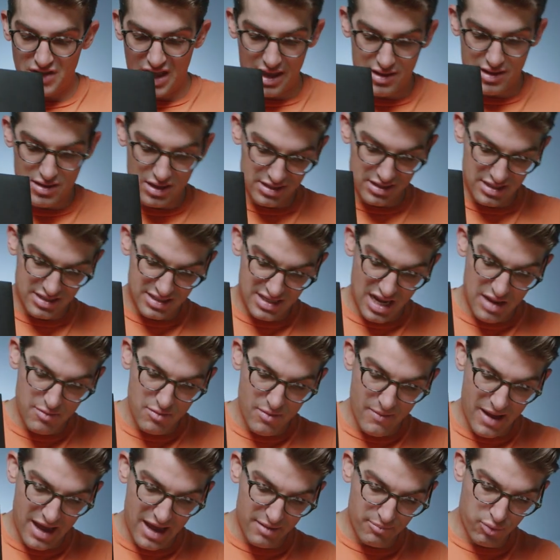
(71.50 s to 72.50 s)
Okay, you get the same
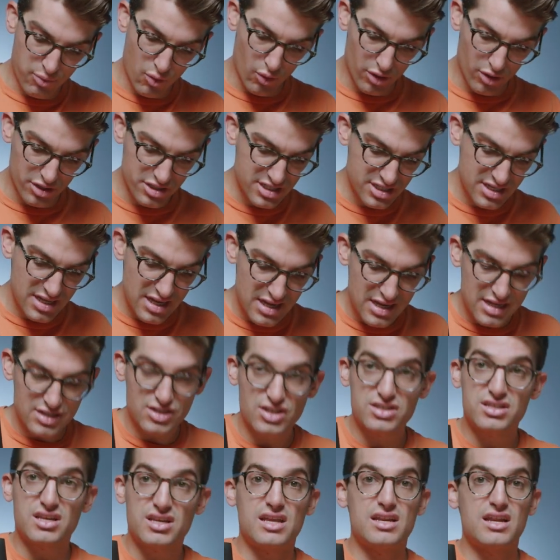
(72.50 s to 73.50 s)
amount of ports,
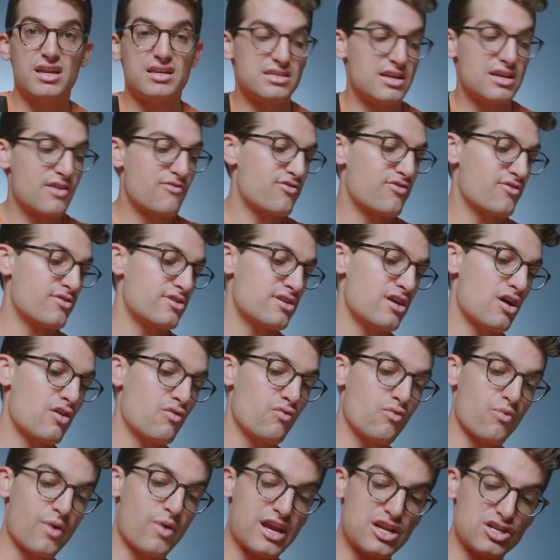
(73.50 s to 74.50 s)
just in a different
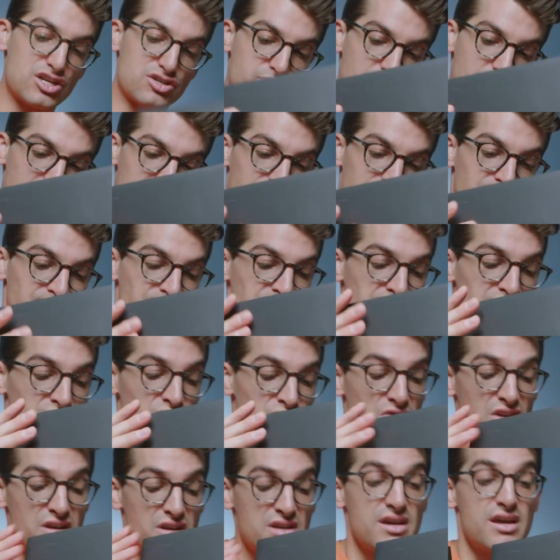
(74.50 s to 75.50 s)
arrangement.
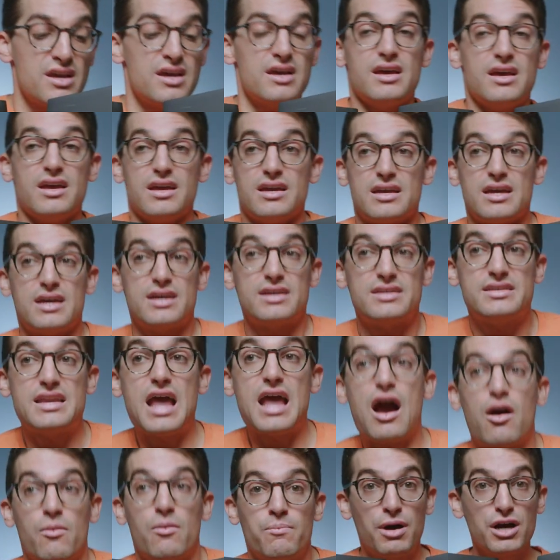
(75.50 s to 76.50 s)

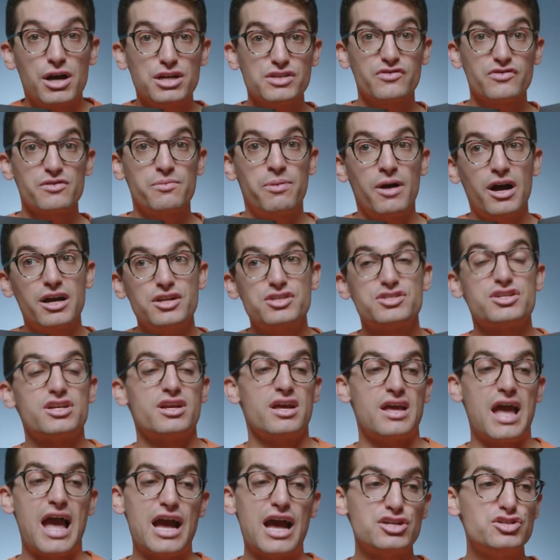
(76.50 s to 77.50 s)
Now, punch for punch,
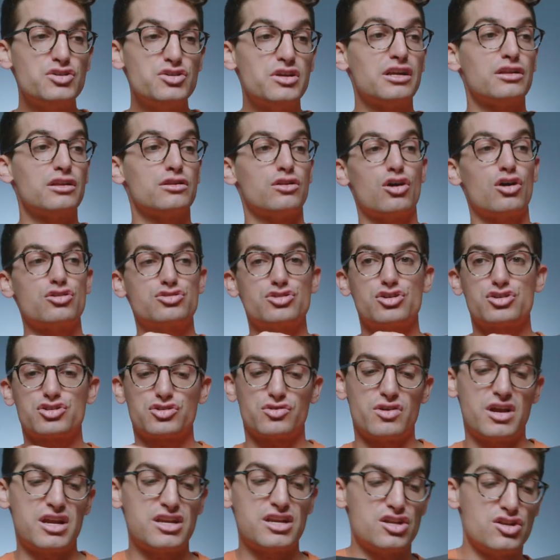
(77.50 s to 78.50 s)
as you get a larger
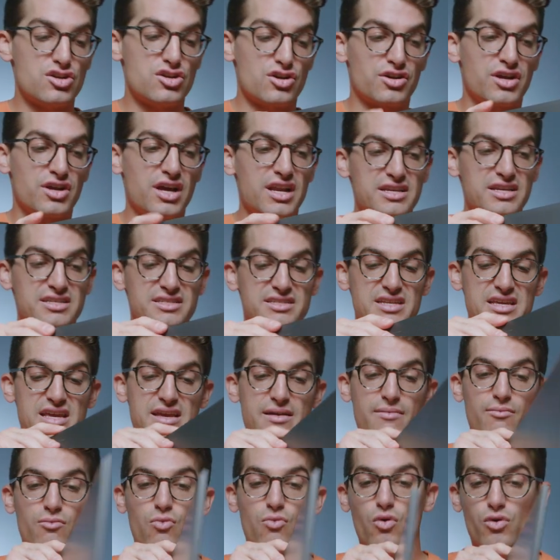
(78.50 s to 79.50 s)
screen, you're gonna
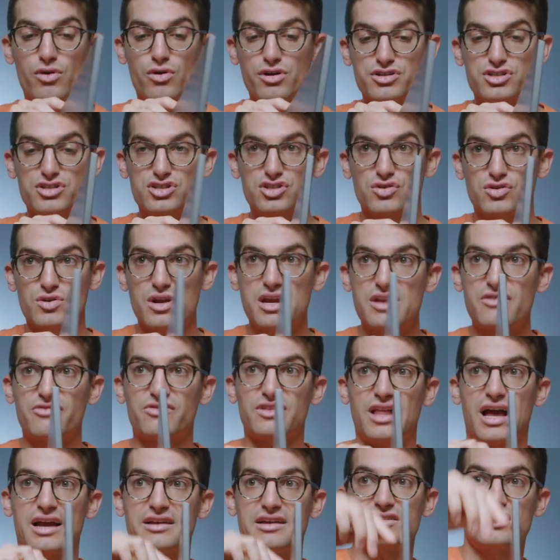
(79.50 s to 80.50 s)
see more screen
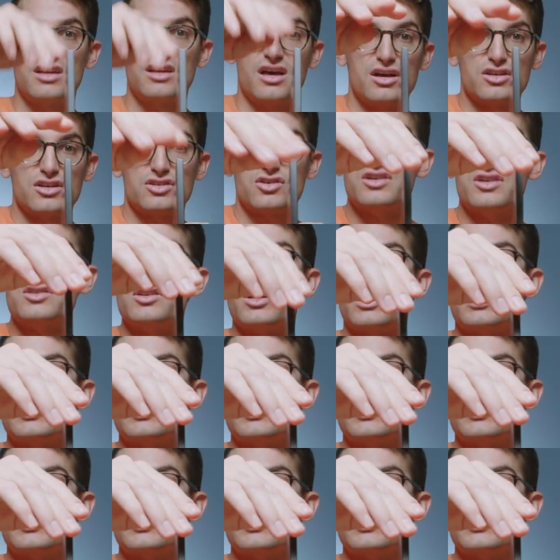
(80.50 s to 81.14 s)
flex. So as you